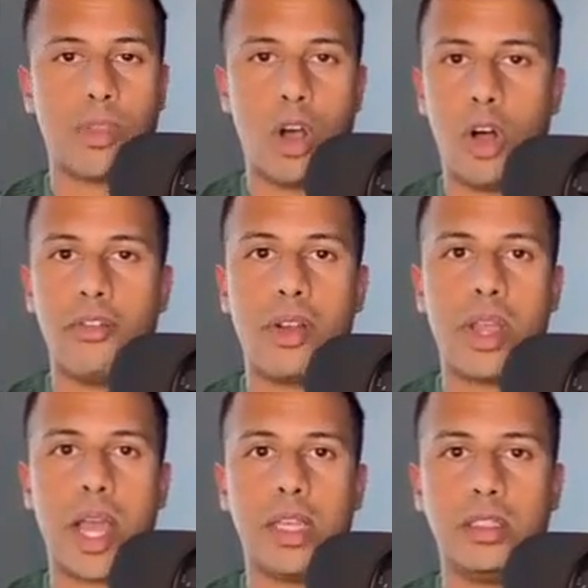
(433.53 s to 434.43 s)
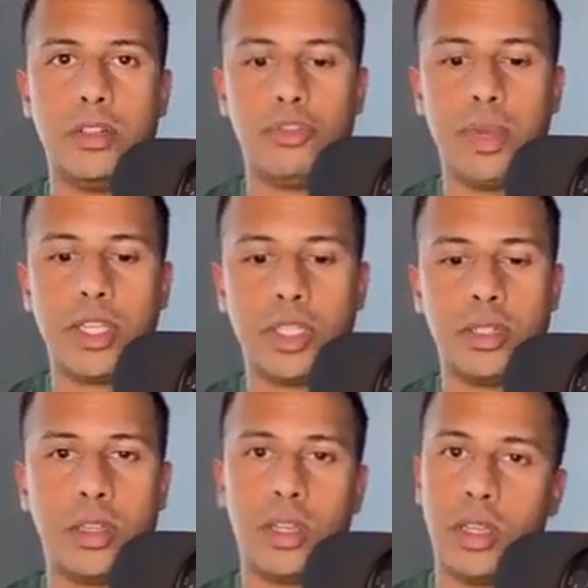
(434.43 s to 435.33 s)
All very high yield
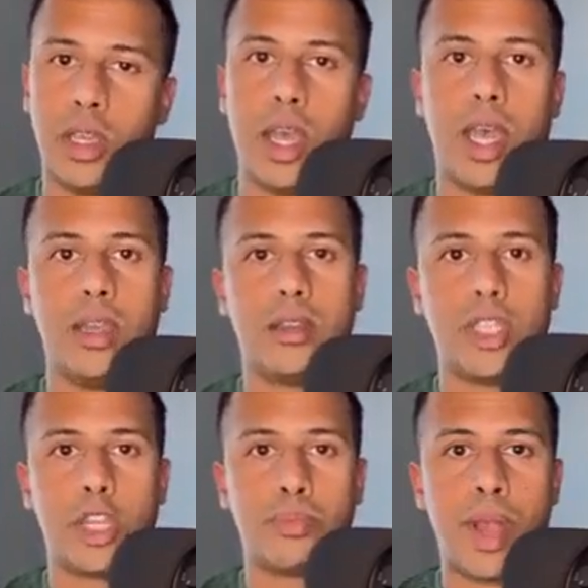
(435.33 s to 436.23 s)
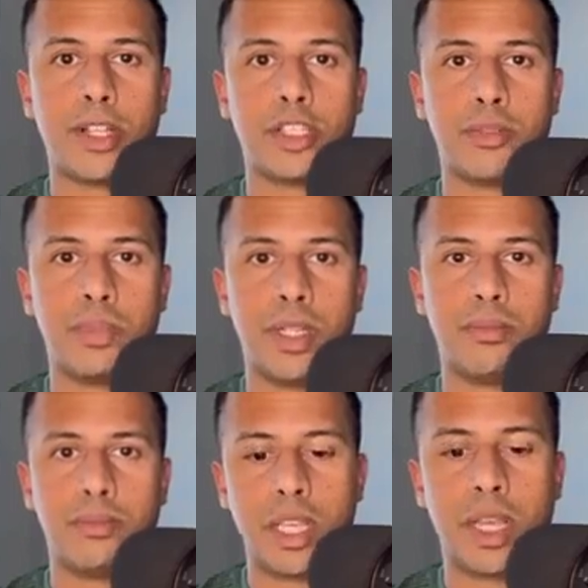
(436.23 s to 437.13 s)
information, and it takes practice,
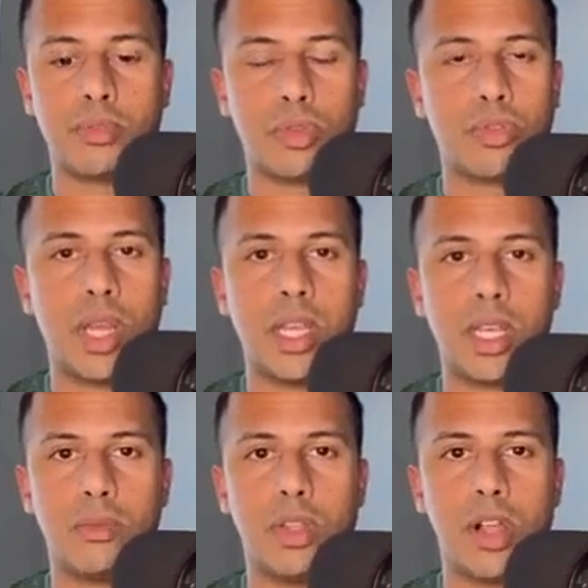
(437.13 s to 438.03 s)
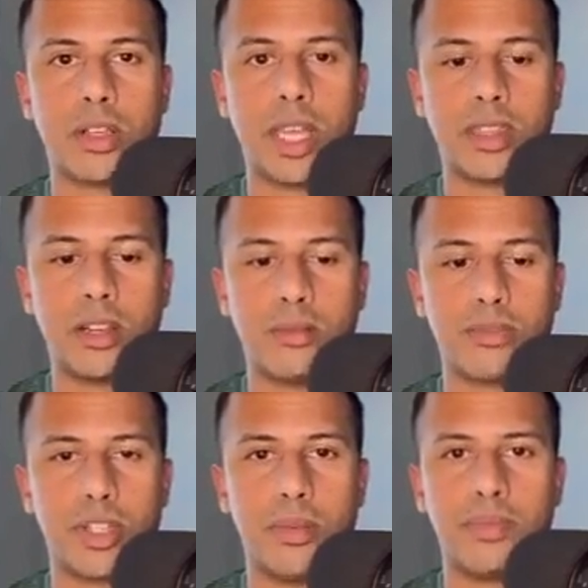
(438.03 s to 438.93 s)
but it comes with training, and we'll all get there.
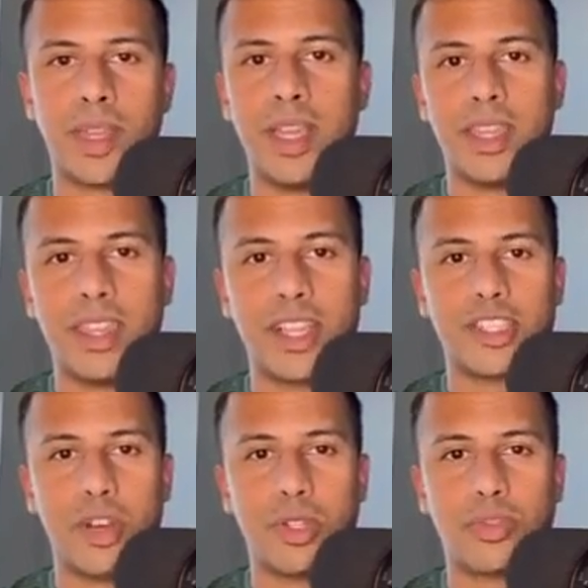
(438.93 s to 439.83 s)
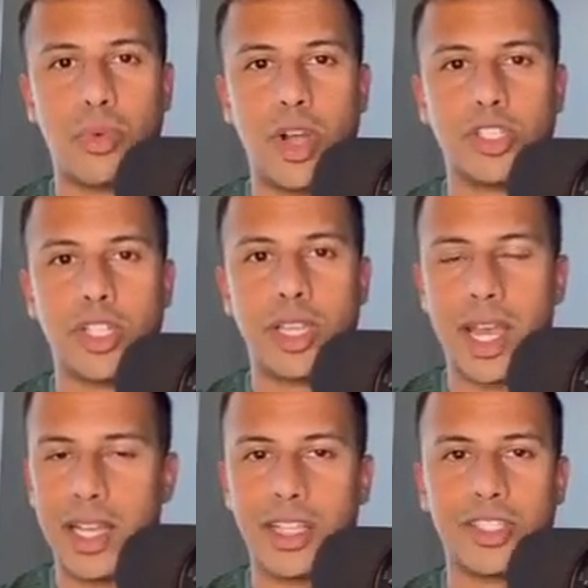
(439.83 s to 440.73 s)
So thanks so much for watching,
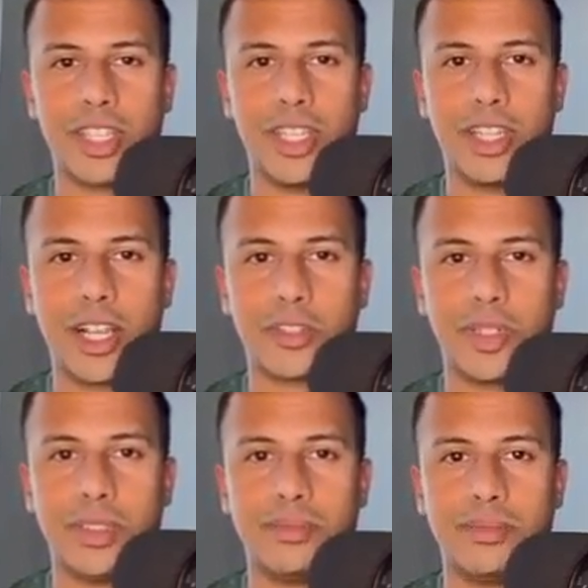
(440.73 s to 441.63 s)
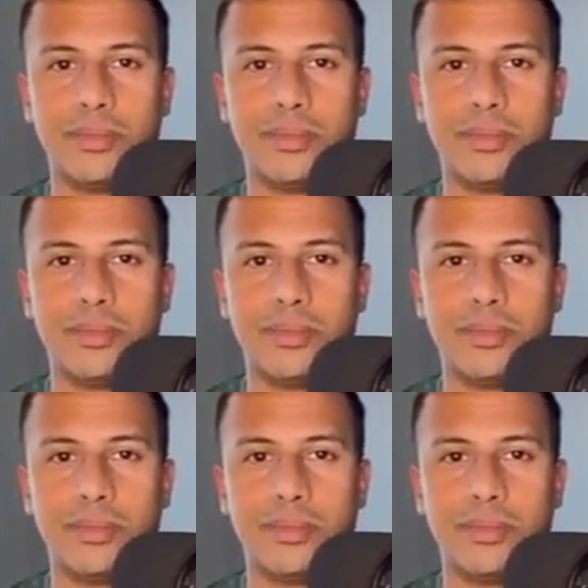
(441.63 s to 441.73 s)
and I'll see you in the next one.